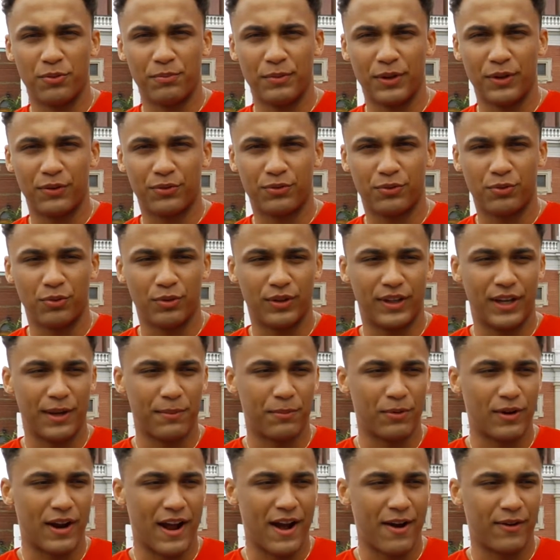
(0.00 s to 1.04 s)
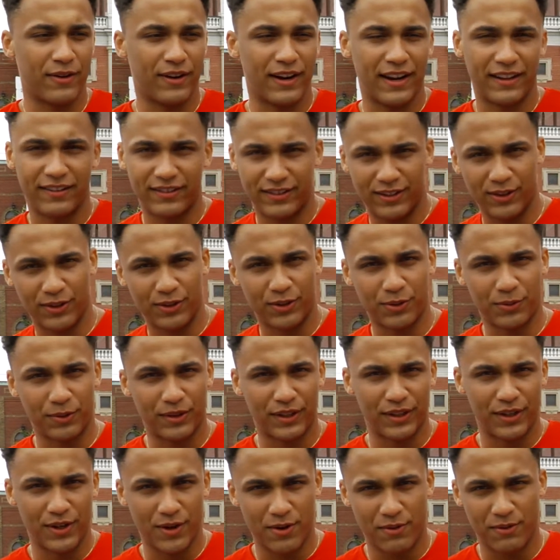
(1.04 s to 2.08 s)
middle school came around, and I still didn't
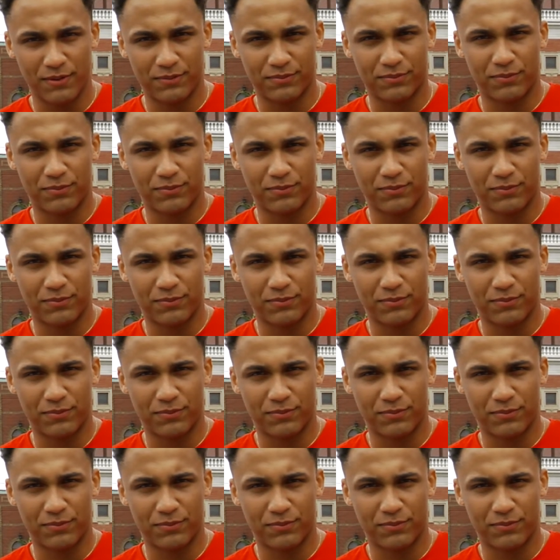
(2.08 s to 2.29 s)
really know